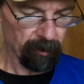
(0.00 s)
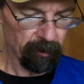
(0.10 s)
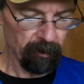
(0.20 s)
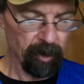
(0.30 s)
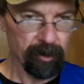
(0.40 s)
there are
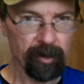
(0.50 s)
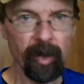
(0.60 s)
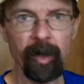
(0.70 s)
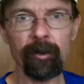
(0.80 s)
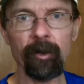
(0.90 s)

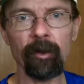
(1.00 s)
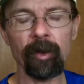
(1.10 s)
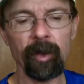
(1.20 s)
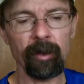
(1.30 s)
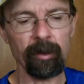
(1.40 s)
mustads
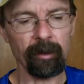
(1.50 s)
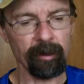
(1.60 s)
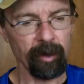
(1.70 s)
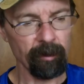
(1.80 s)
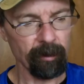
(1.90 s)
on there.
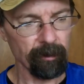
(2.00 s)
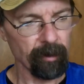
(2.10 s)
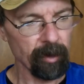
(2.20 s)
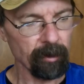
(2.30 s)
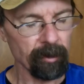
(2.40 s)
They won't.
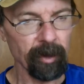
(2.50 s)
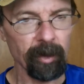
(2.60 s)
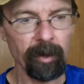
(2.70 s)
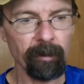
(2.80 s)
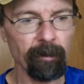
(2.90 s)
I don't think
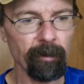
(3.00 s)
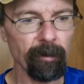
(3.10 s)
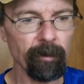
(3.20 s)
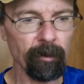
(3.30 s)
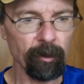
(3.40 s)
they
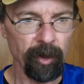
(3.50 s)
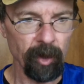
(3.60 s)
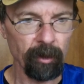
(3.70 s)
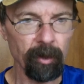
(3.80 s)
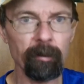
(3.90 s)
will
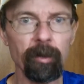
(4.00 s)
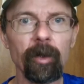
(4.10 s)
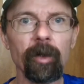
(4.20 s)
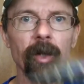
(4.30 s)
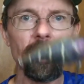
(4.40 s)
tell you.
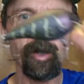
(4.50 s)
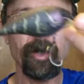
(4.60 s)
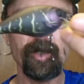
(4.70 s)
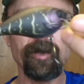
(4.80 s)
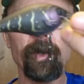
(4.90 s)
But
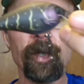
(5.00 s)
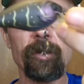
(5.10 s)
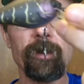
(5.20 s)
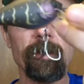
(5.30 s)
anyway,